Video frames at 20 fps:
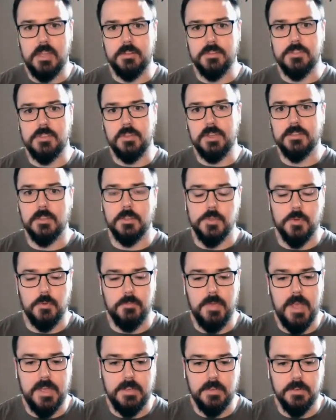channel so you get
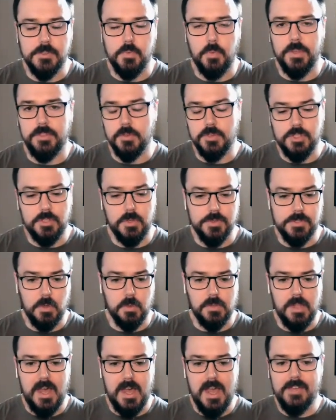those reminders when those
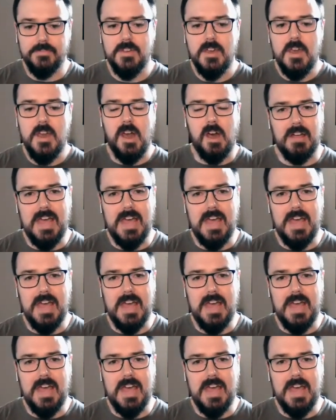shows go live.